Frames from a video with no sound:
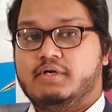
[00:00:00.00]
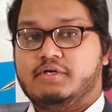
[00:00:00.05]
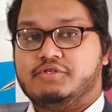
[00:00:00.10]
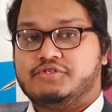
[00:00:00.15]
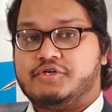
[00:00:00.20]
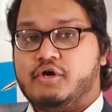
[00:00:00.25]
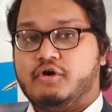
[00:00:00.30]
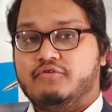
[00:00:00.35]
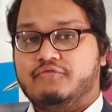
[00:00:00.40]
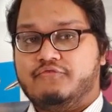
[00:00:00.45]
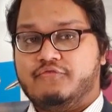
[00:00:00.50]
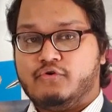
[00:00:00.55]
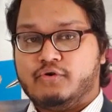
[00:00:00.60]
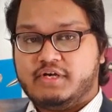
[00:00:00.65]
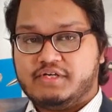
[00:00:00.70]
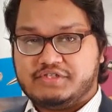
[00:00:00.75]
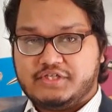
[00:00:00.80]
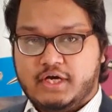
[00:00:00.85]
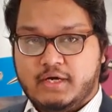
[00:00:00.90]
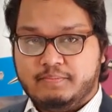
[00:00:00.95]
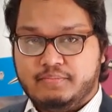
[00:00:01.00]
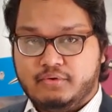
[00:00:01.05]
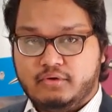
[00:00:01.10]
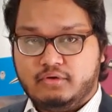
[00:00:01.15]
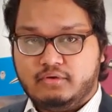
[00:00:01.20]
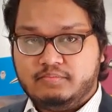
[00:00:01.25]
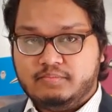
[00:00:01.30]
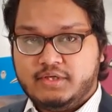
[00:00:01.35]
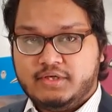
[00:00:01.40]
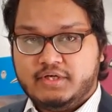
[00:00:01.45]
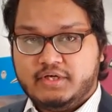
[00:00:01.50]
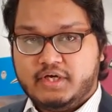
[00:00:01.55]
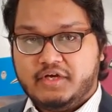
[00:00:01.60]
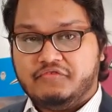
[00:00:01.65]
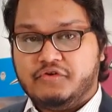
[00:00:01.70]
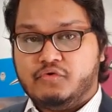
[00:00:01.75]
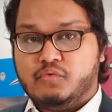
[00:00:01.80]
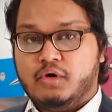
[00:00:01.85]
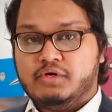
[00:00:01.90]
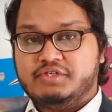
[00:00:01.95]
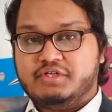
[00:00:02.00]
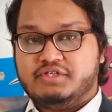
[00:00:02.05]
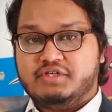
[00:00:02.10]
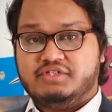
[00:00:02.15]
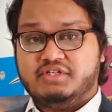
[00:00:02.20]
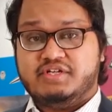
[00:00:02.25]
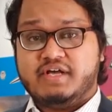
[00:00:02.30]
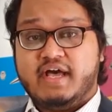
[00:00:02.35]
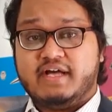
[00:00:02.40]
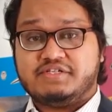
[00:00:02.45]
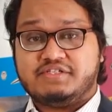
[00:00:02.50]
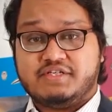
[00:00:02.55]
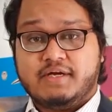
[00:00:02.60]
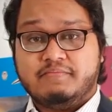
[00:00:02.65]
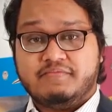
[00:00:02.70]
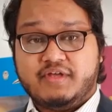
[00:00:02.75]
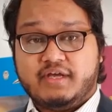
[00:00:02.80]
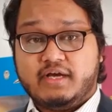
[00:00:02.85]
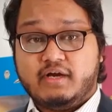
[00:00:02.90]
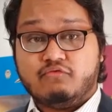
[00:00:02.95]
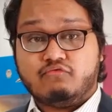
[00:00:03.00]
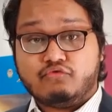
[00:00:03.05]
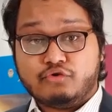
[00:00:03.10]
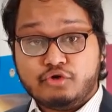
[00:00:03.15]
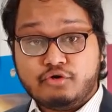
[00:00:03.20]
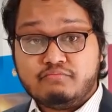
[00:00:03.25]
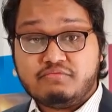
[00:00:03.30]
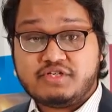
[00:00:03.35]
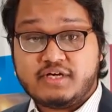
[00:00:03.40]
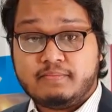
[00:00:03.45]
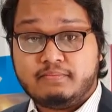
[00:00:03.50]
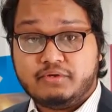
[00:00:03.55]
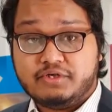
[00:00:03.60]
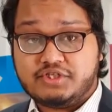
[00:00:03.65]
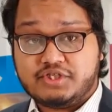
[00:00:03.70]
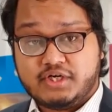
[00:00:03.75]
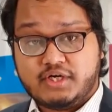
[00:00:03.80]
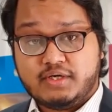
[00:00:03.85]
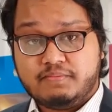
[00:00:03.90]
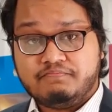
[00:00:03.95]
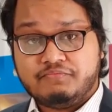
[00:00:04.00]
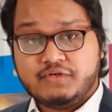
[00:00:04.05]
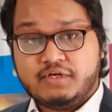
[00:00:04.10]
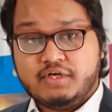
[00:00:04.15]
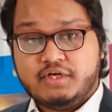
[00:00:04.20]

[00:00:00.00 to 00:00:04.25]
So for example, if you wanted to detect something at room temperature,